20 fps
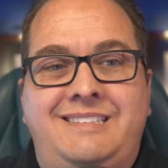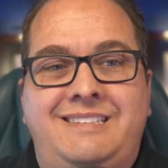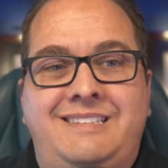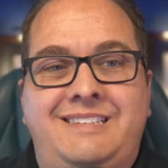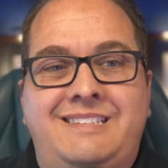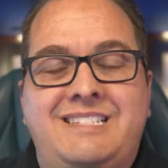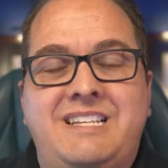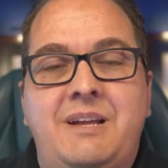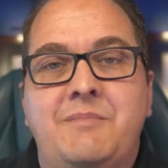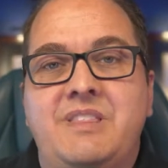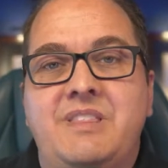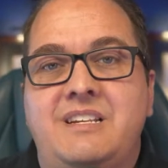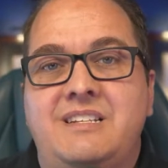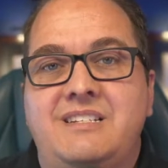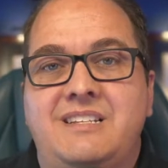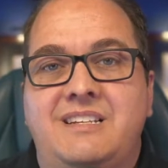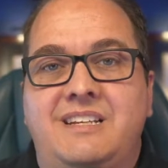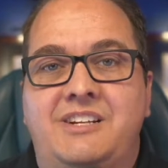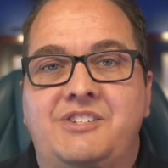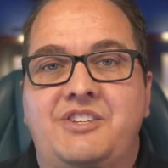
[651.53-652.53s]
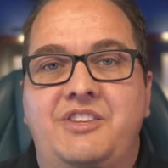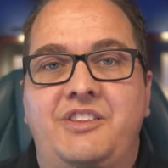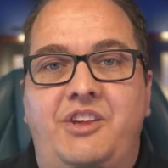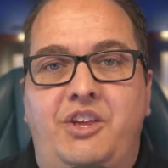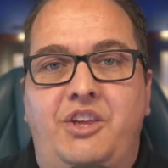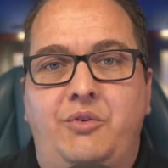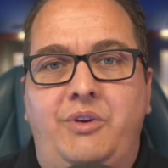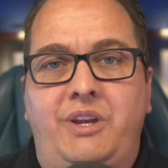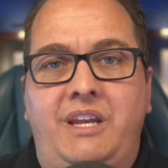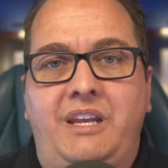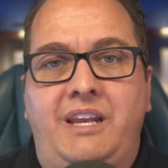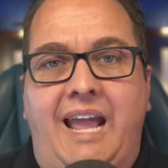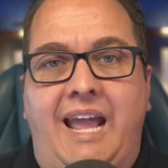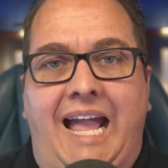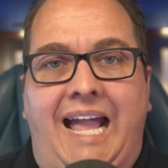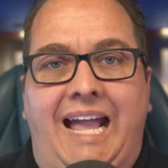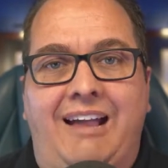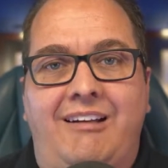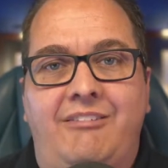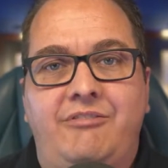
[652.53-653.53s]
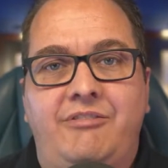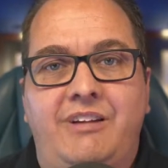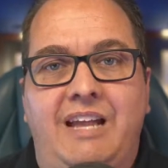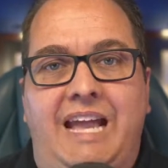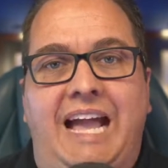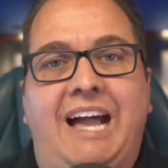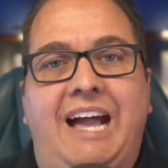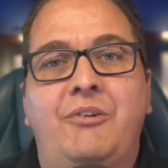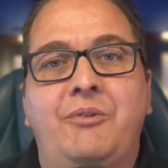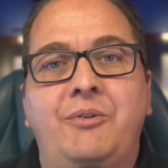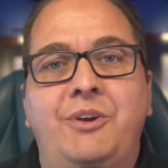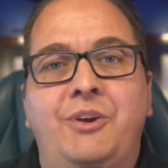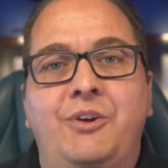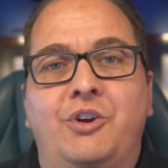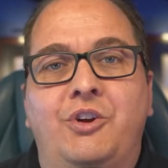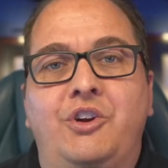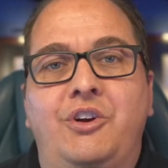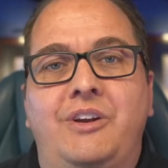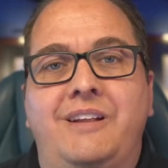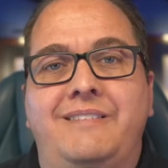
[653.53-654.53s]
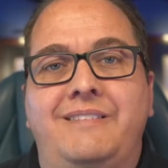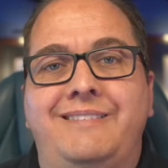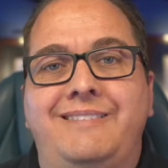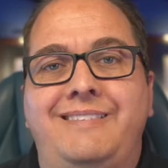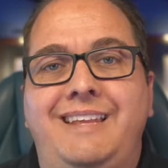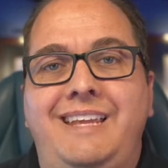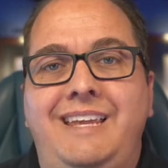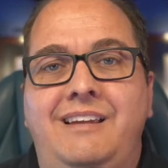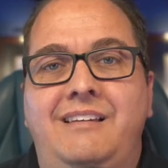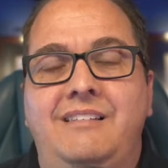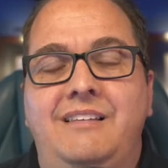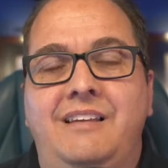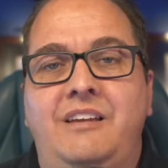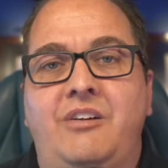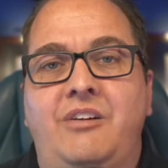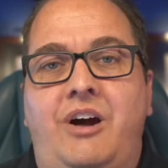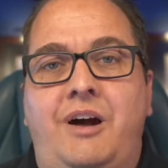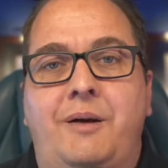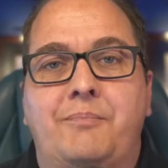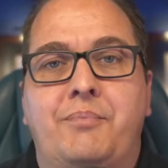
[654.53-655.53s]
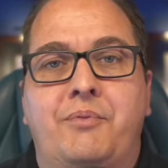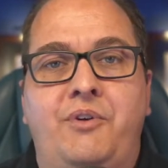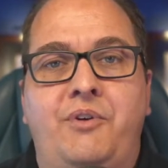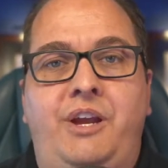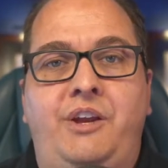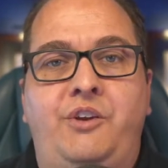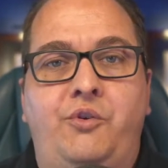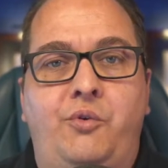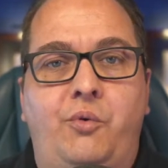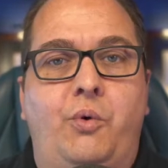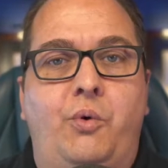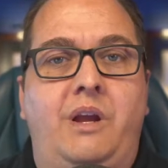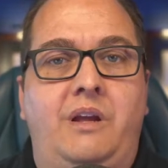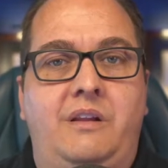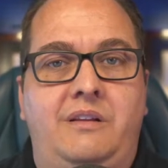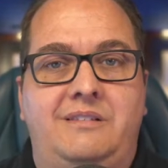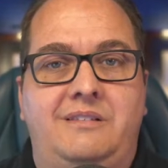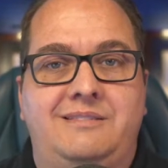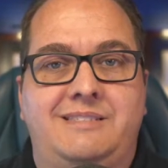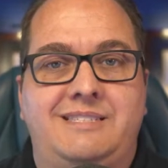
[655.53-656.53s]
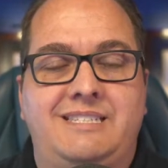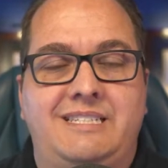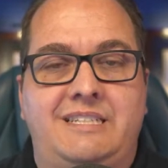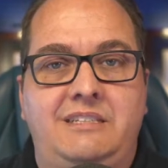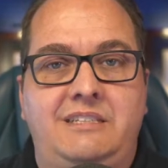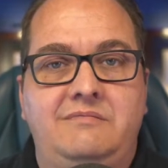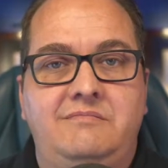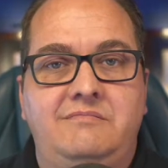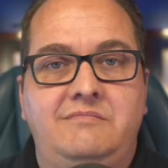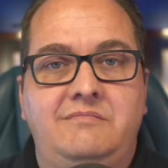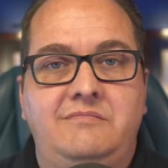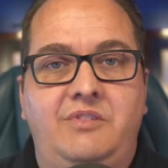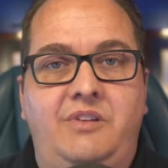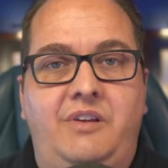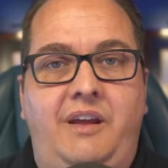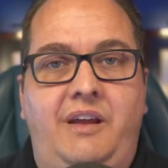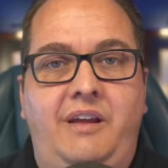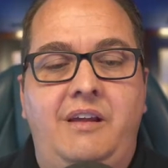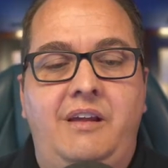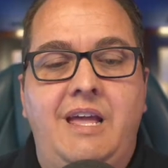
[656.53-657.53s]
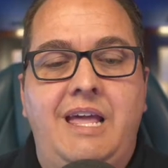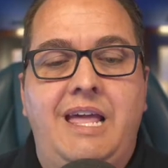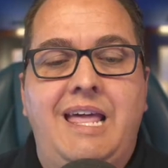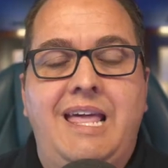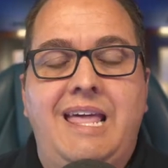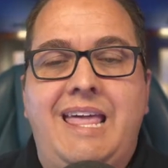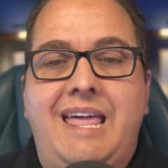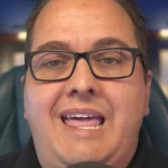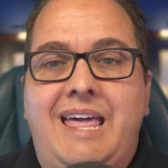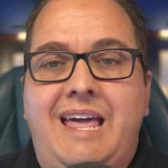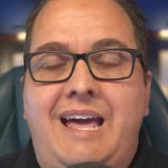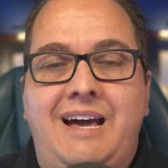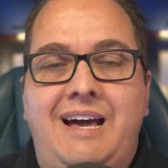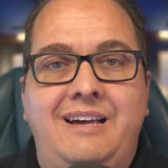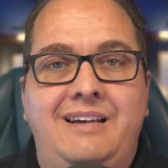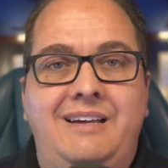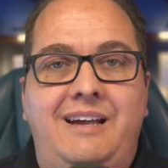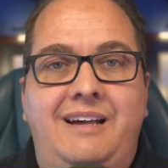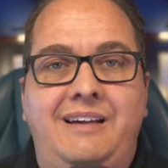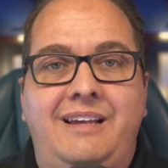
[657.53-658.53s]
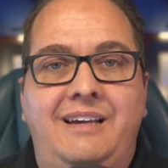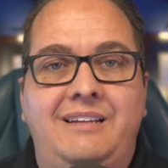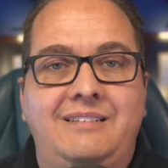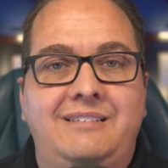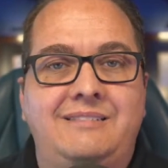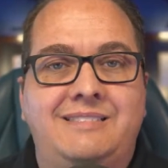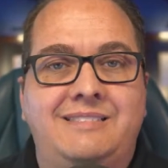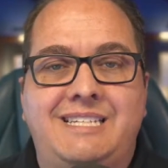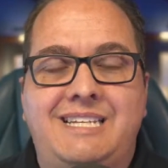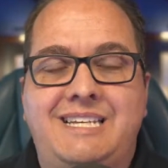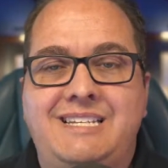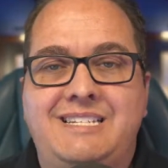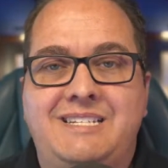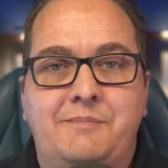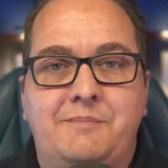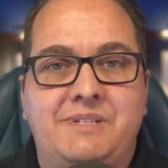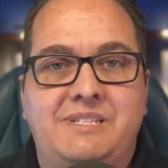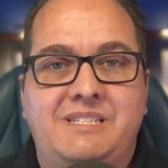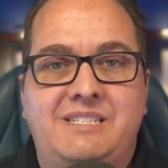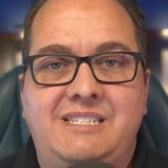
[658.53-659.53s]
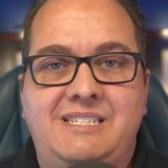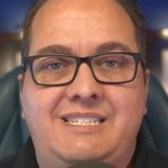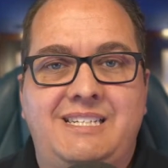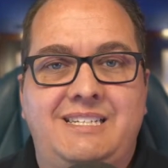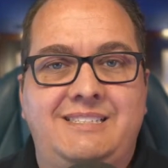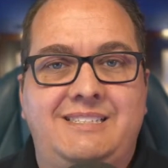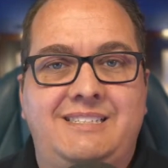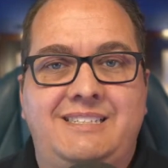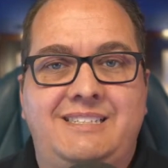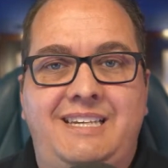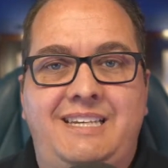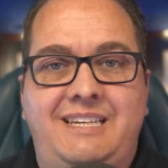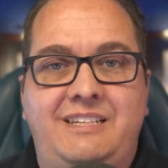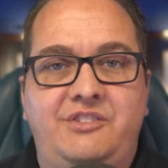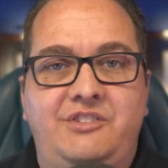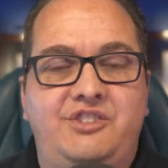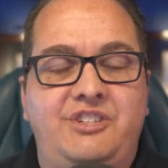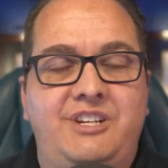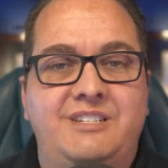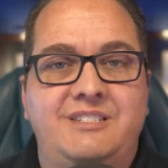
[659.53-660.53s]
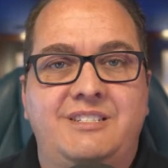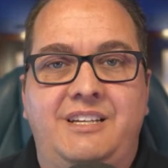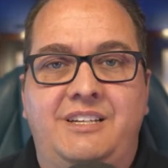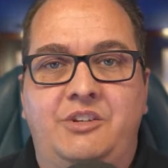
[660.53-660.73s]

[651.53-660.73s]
some of the discussion that you need to have, how you're going to legally operate your LLC, okay? An LLC is a business entity just like a